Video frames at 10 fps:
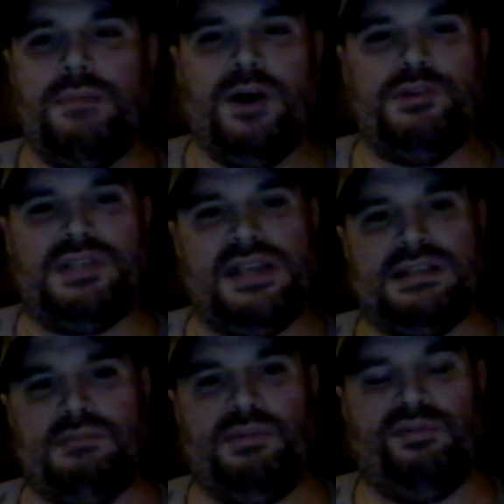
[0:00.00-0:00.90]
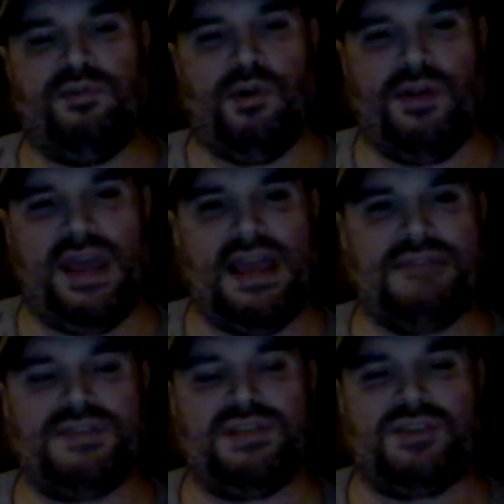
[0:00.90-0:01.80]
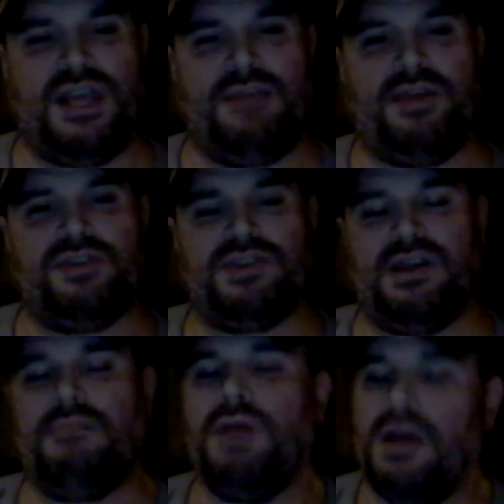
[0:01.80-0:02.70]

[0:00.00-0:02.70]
postseason before the AFC Championship,